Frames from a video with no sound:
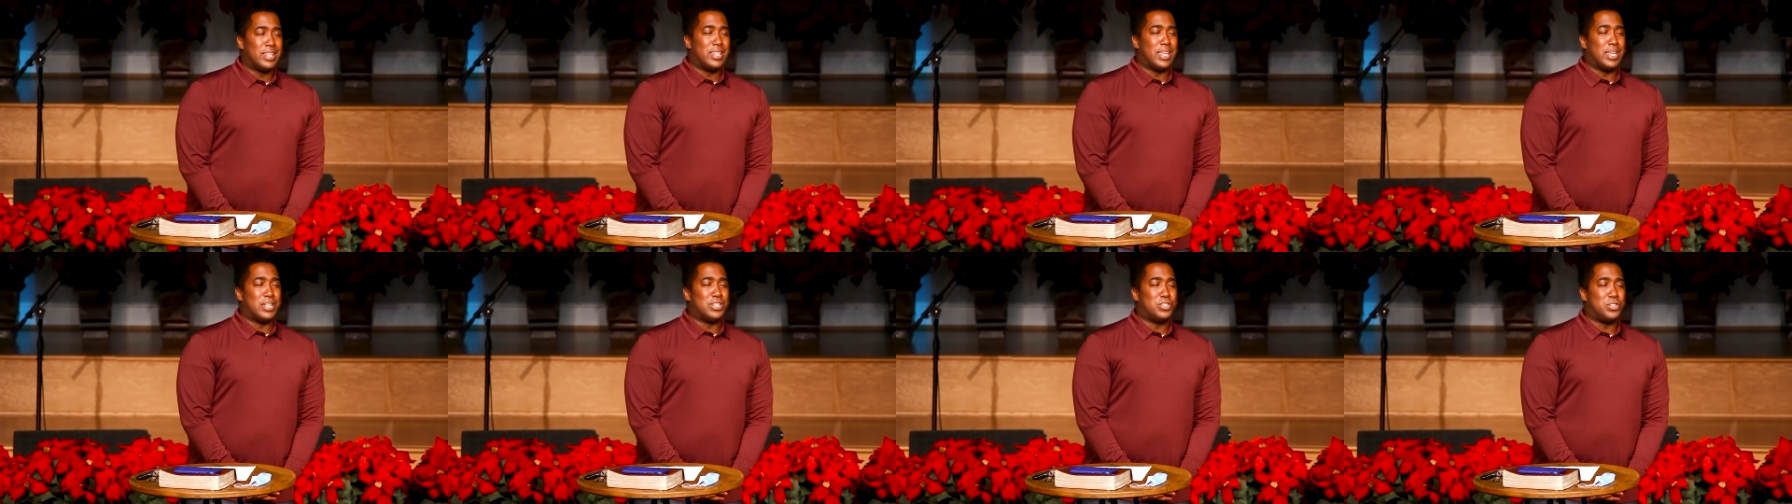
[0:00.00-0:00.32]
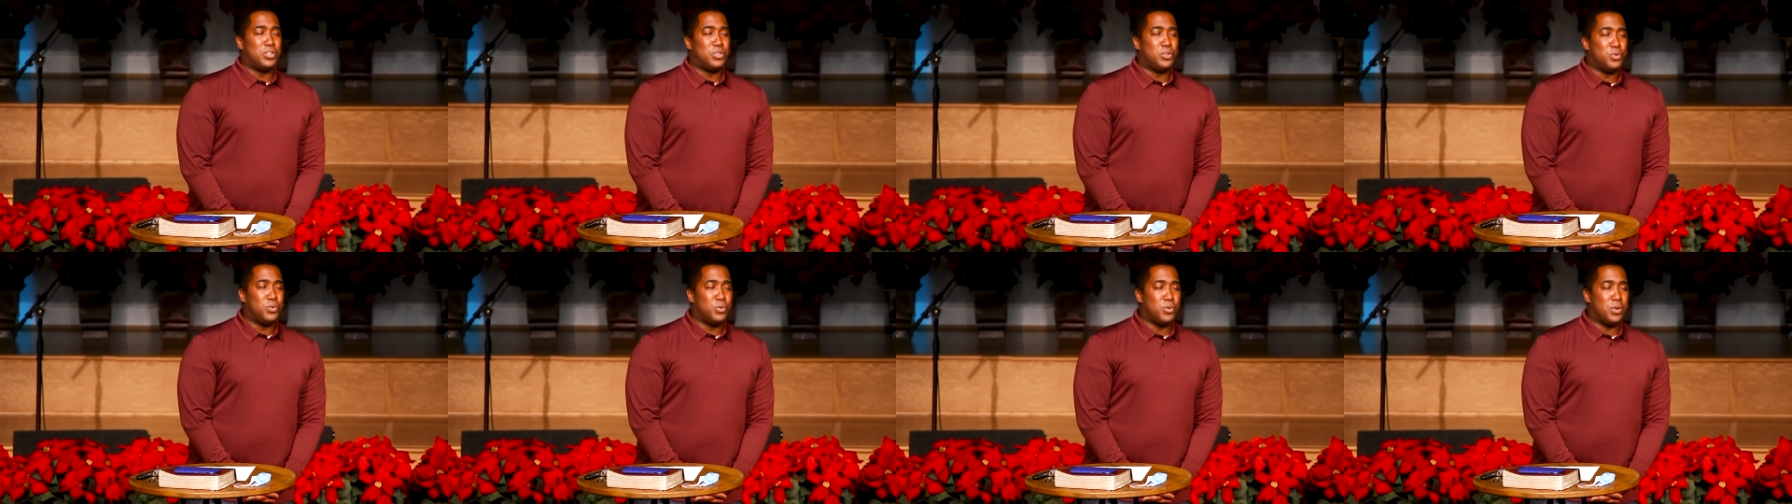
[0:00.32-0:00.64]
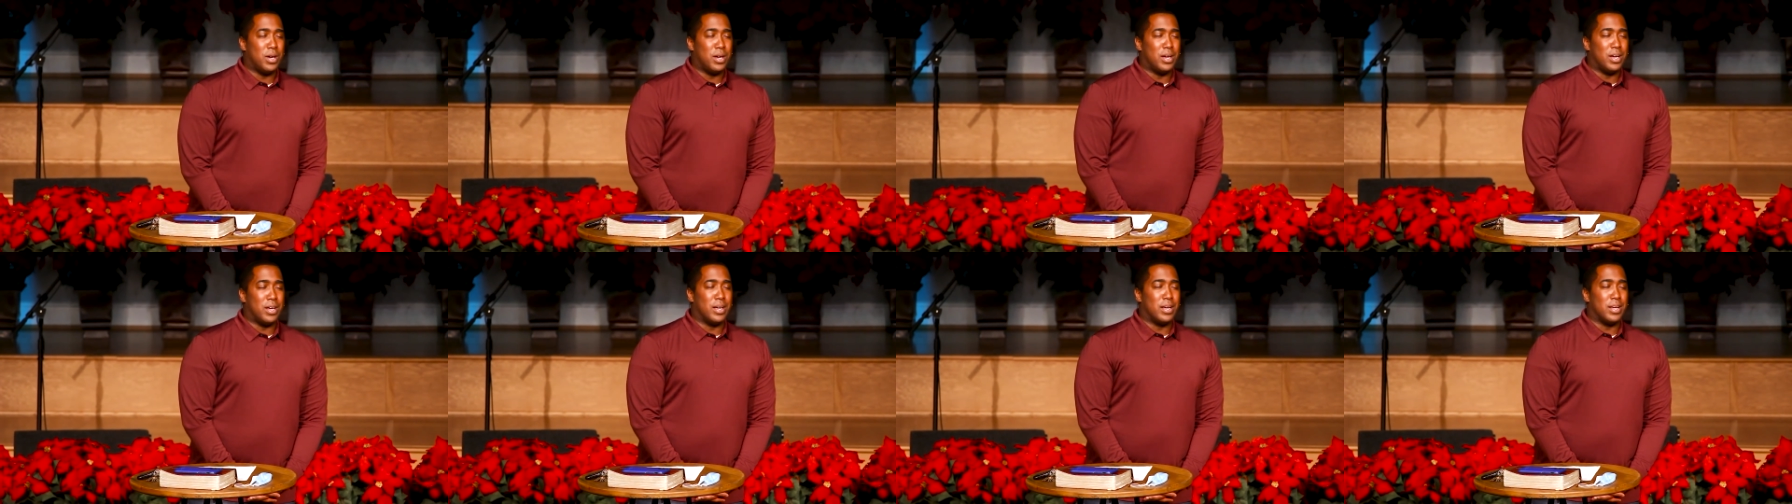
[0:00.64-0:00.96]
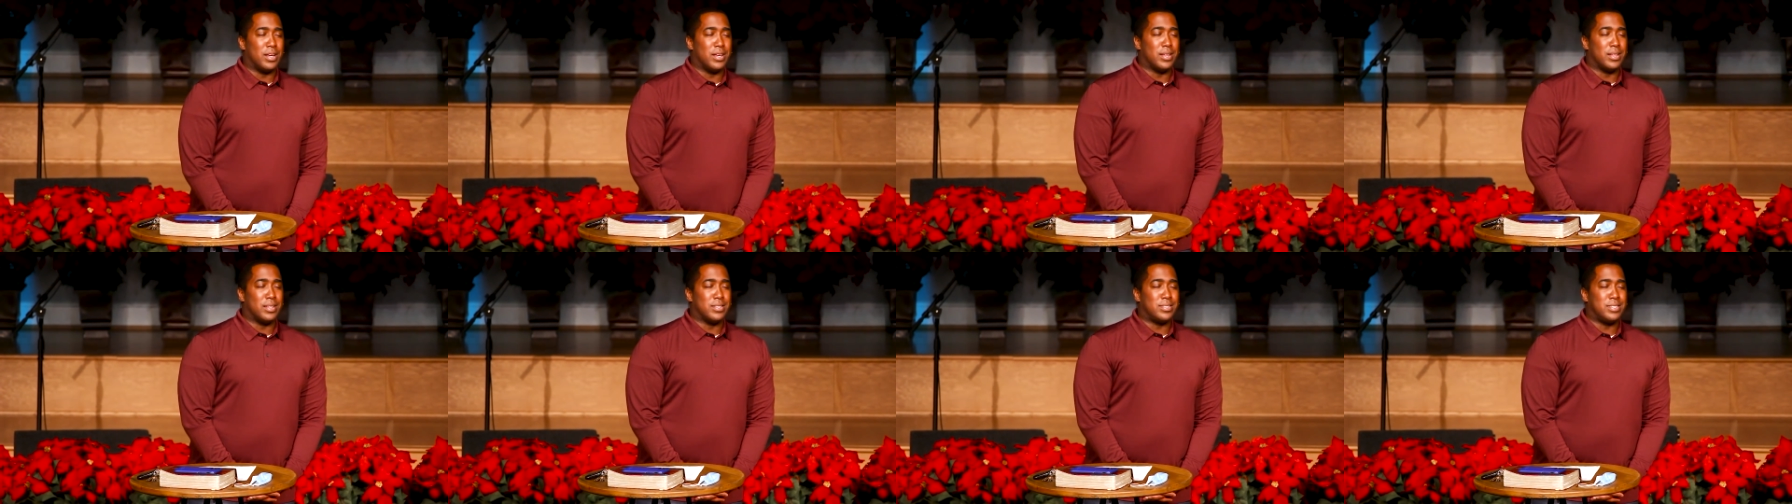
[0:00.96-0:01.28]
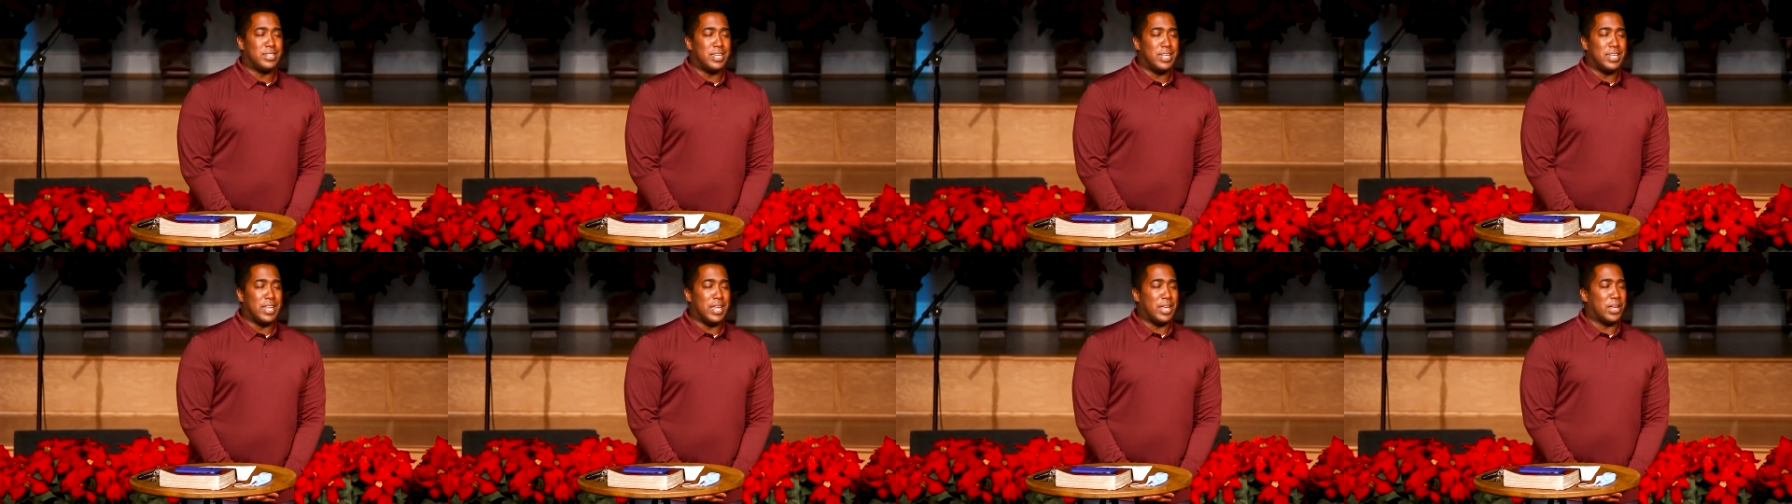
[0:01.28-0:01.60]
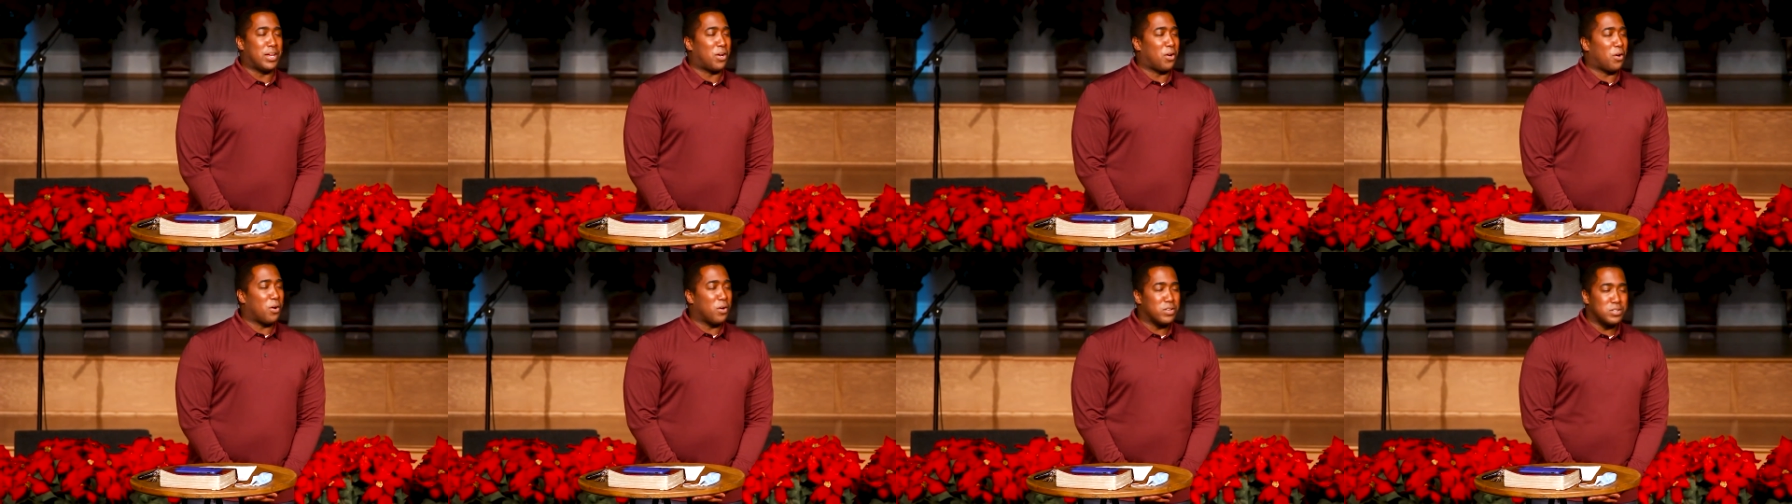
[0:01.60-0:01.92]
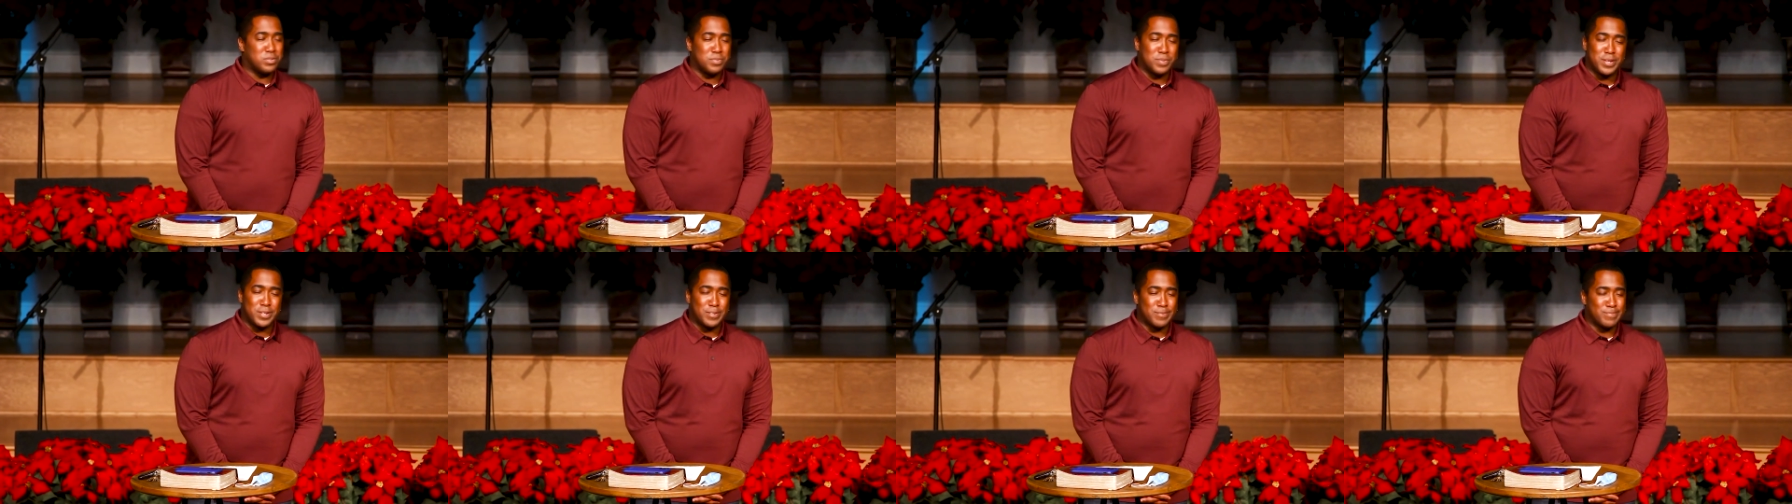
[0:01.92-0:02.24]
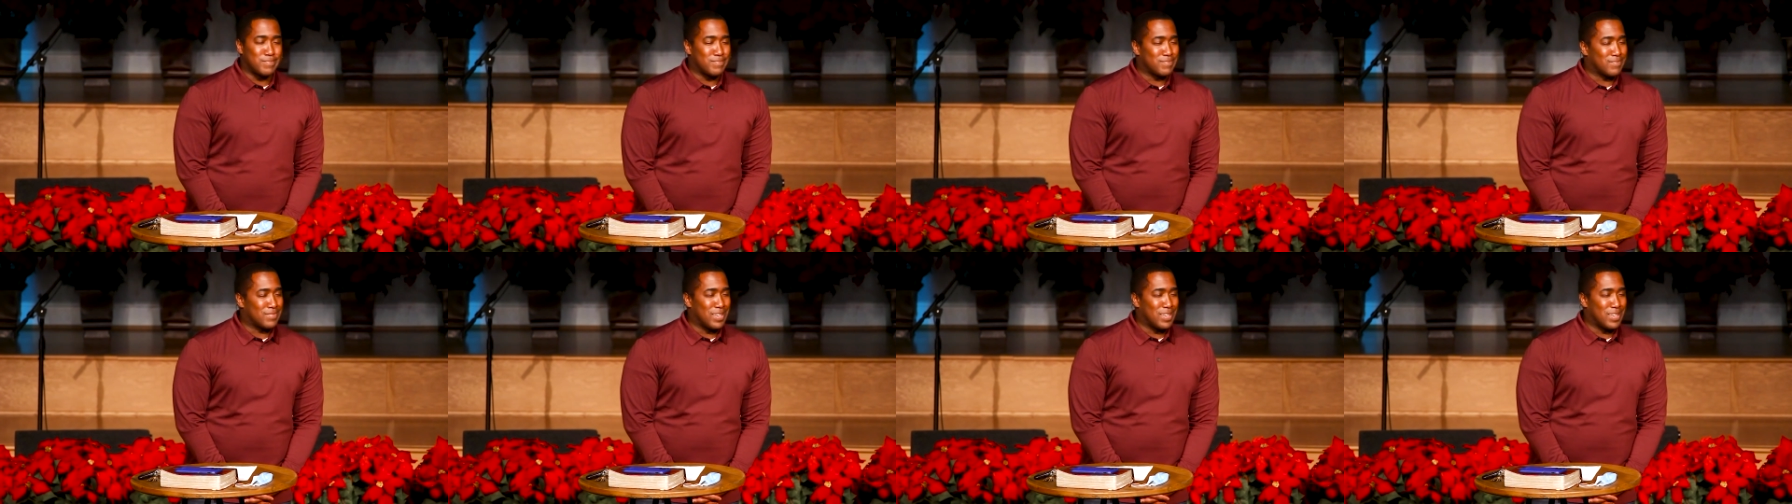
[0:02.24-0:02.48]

that you uh, uh, send encouragement,